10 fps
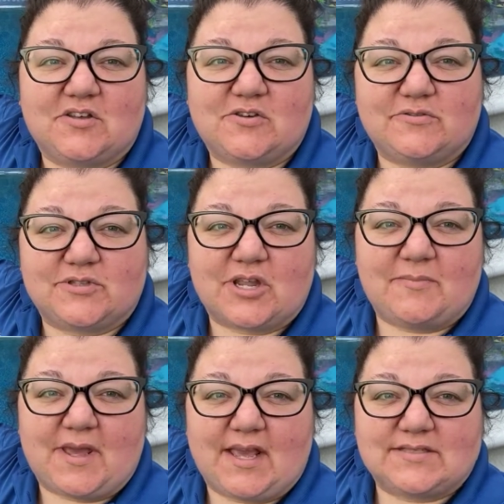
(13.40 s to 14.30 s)
Who's going to
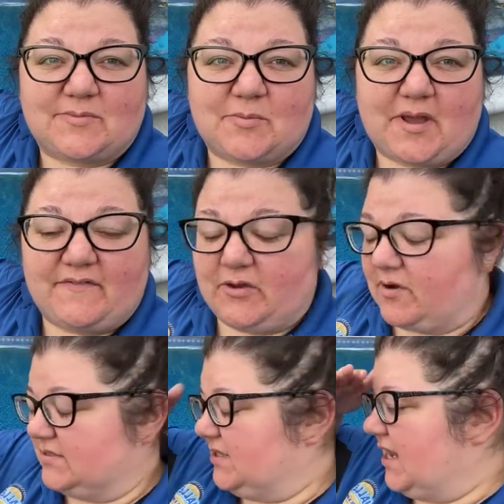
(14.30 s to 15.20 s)
be some of my
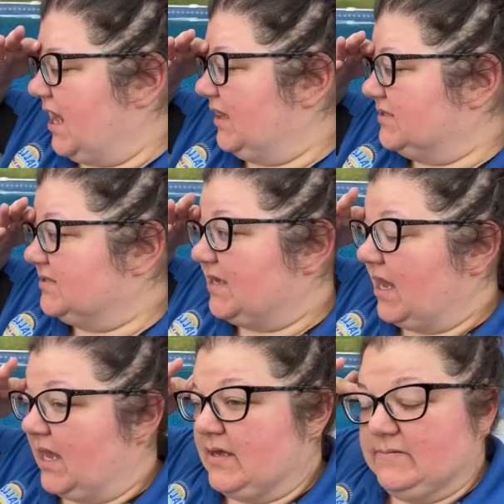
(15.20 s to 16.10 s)
viewers today? Let's
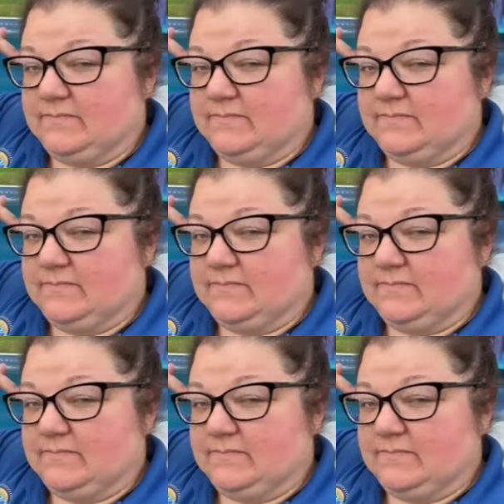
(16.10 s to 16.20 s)
see.